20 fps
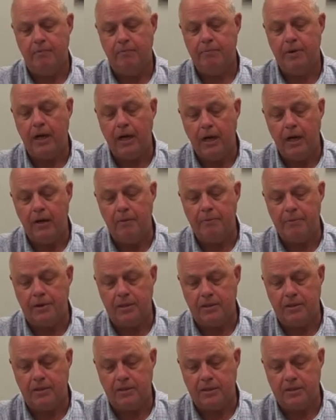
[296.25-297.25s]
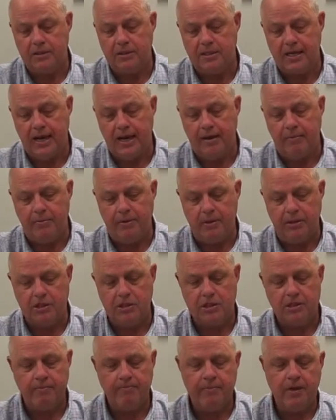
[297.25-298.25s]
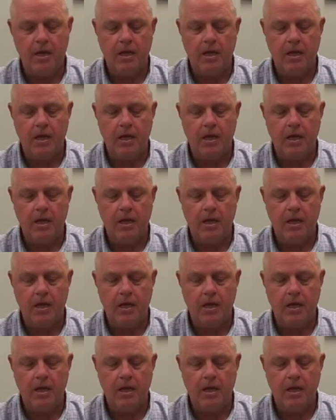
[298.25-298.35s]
pump is damaged.